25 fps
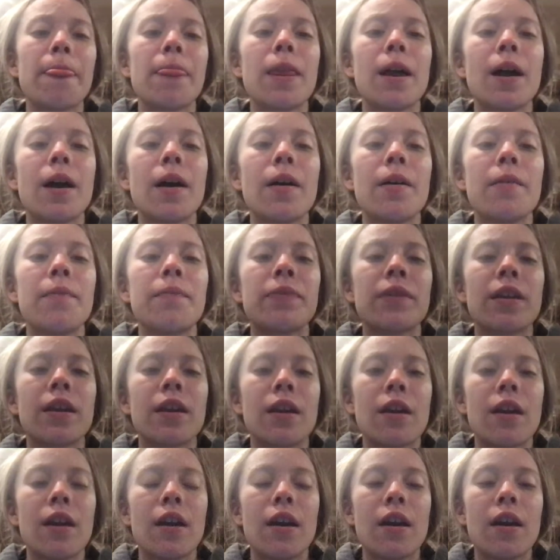
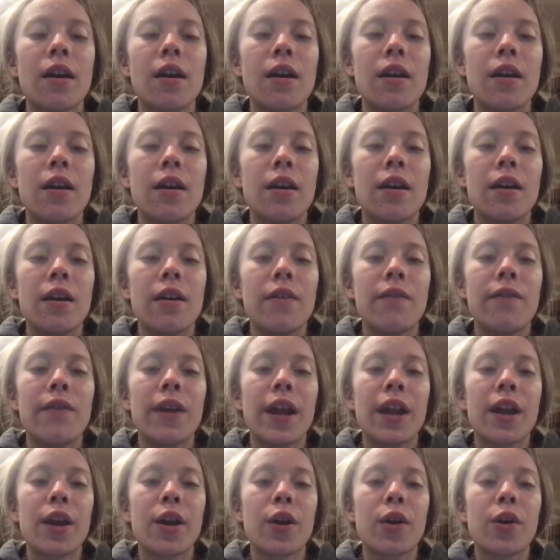
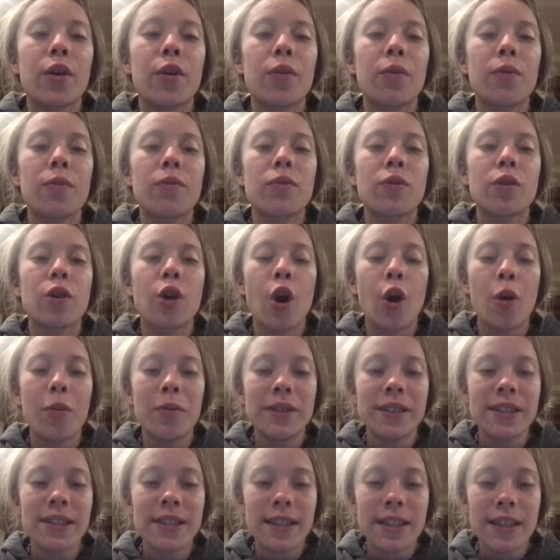
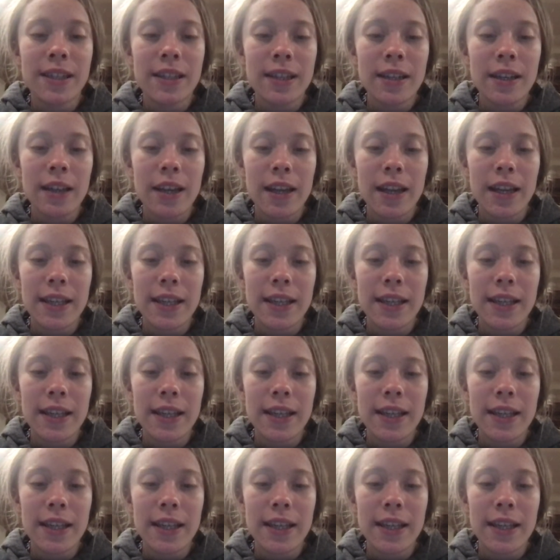vancomycin?